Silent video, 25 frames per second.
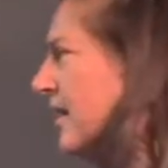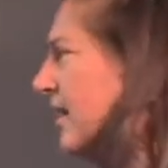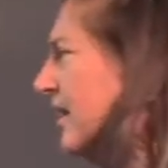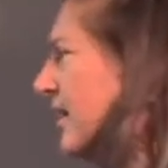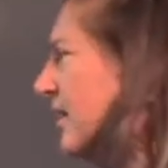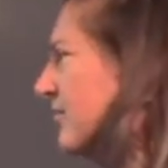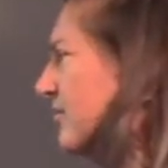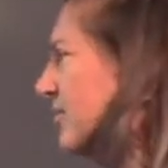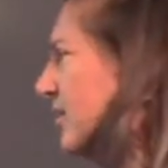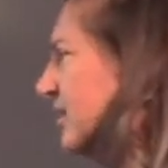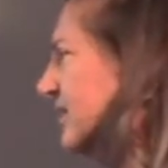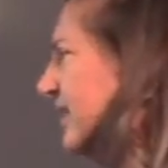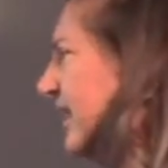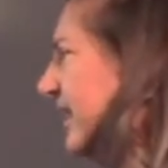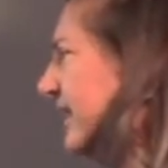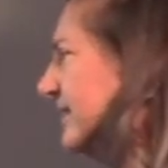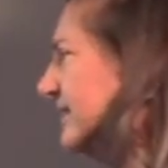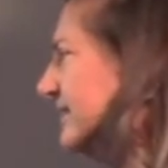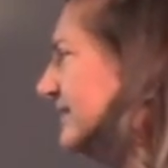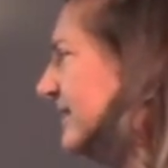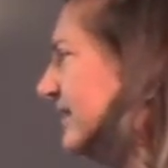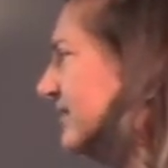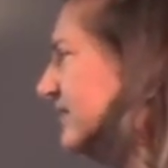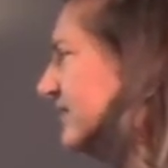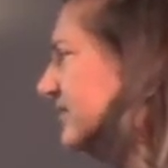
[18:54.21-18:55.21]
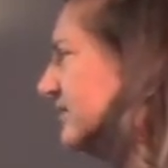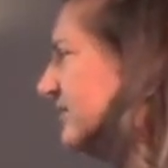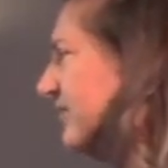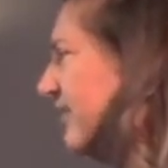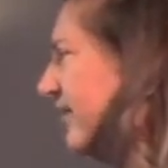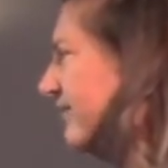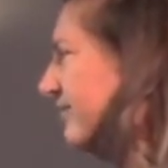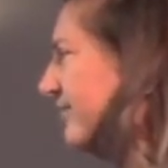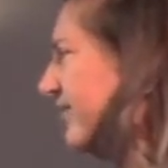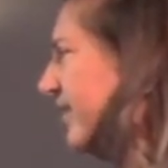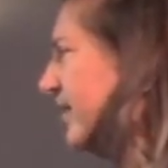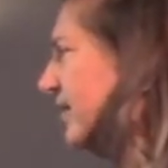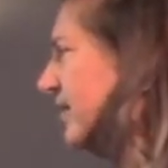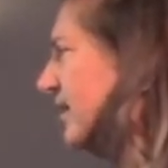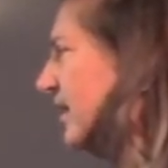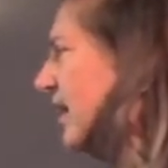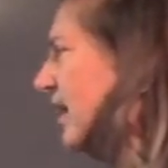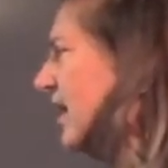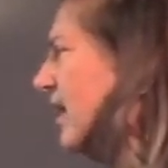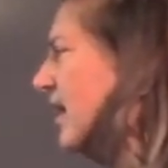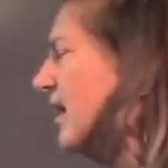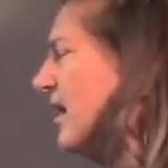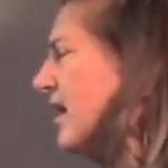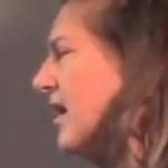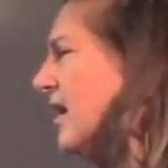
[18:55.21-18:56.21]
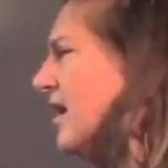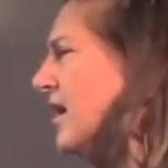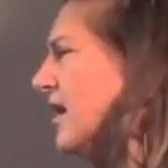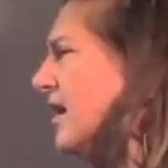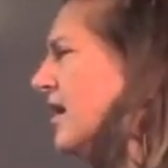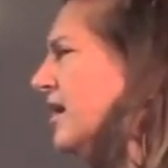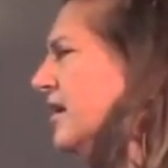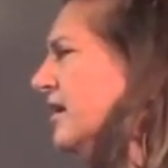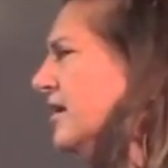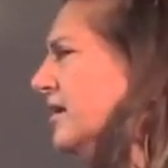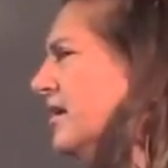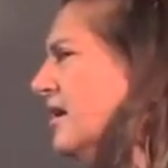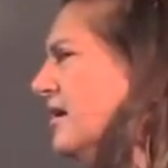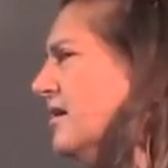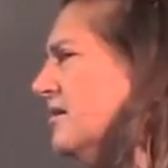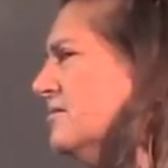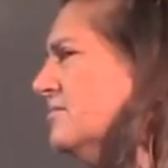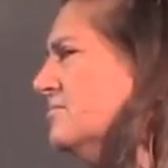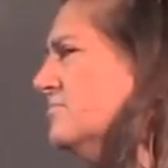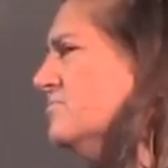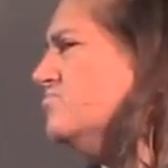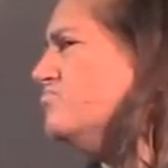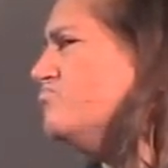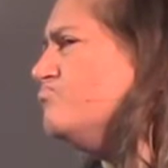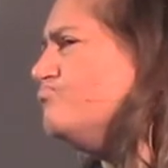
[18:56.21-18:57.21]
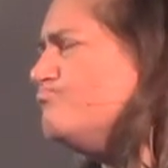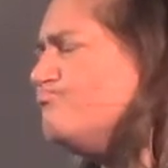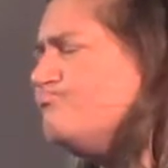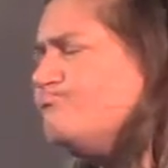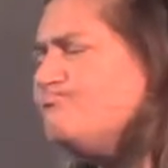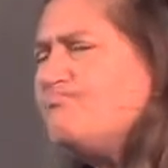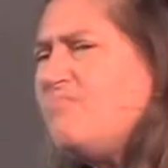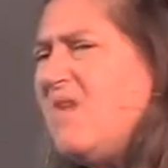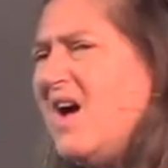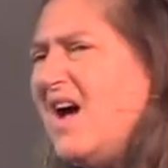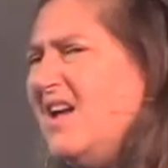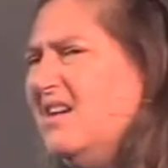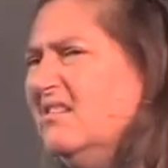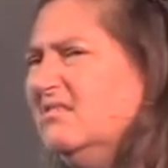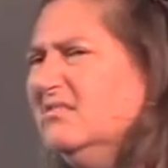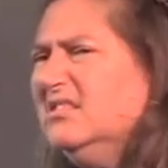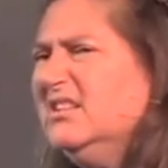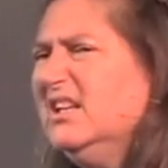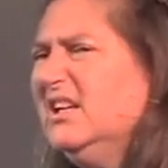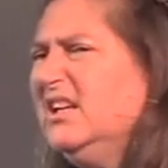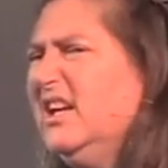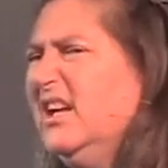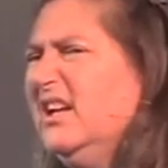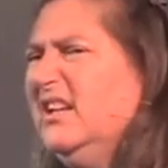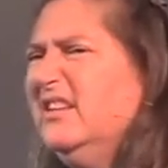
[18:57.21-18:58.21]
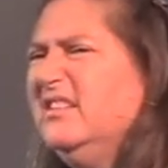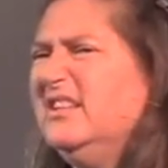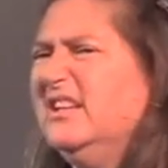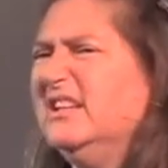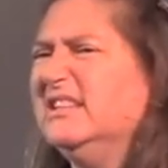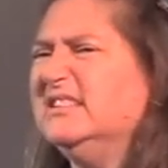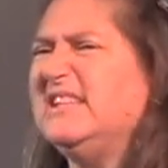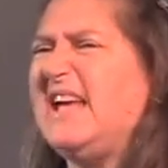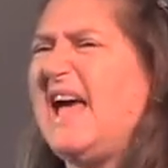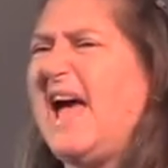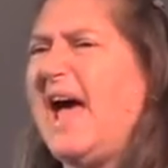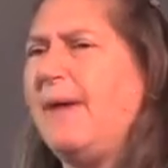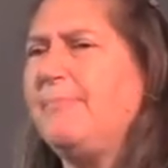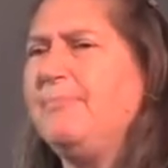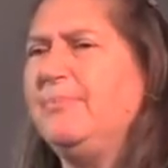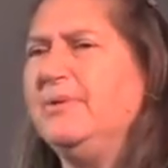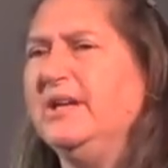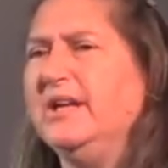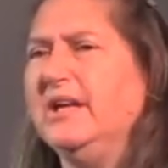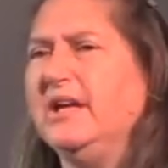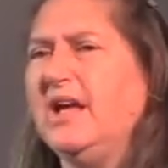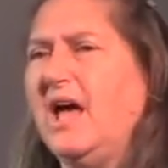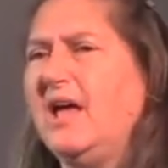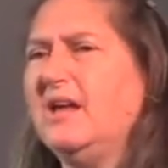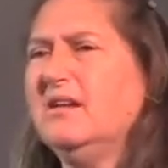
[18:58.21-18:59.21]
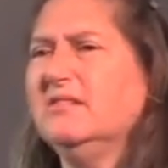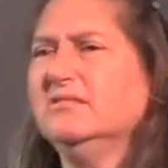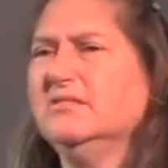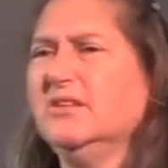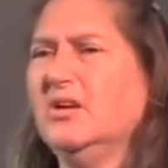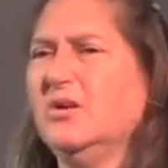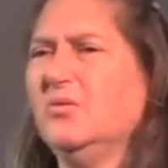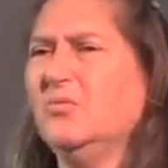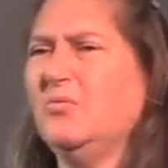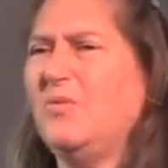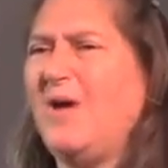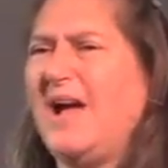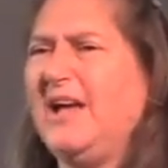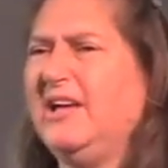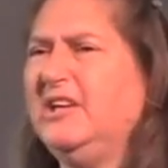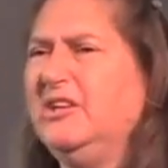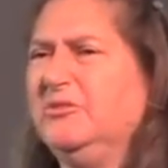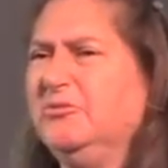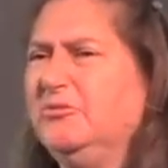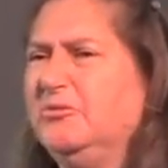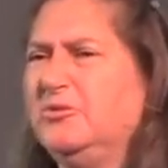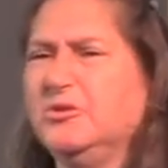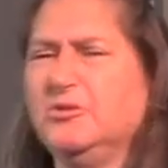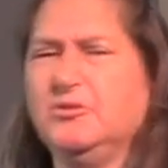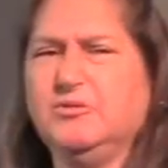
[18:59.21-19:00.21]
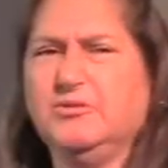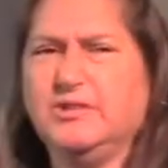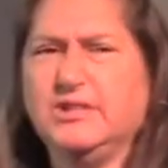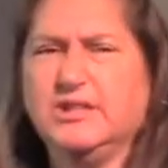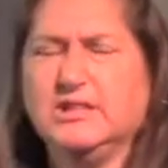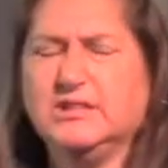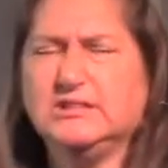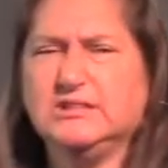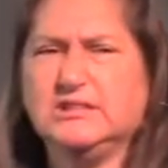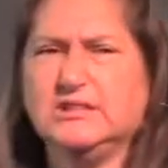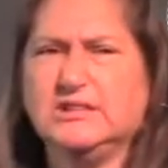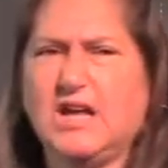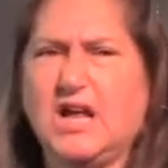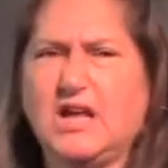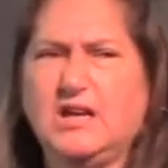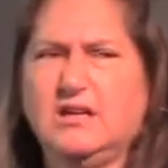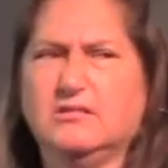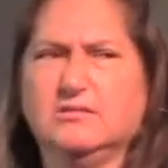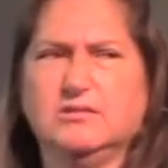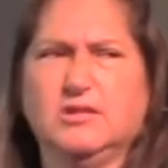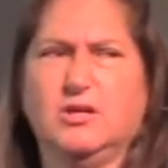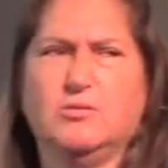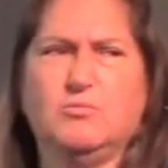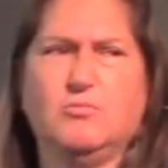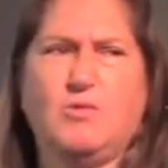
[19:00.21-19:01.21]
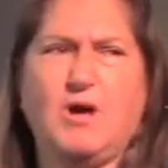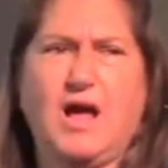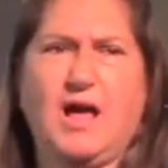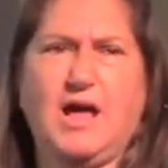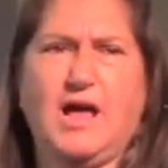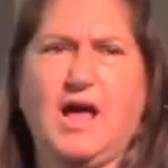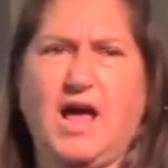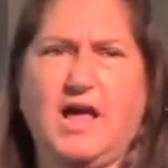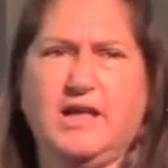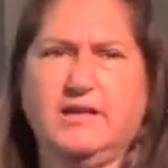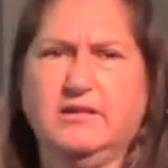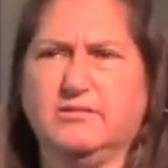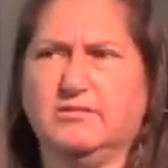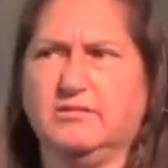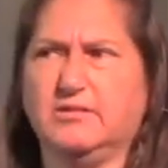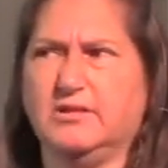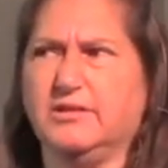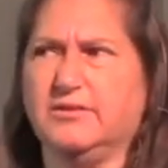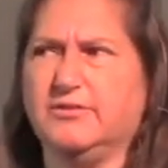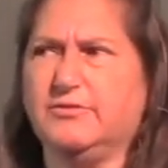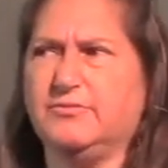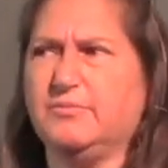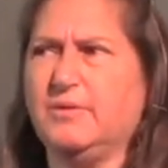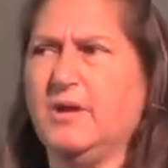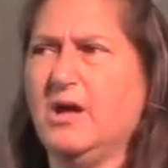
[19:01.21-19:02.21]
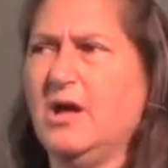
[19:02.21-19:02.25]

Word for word: And one day he said to his grandfather, You know, I don't think anything's happening. I don't know why you do this, and I don't know why I do this,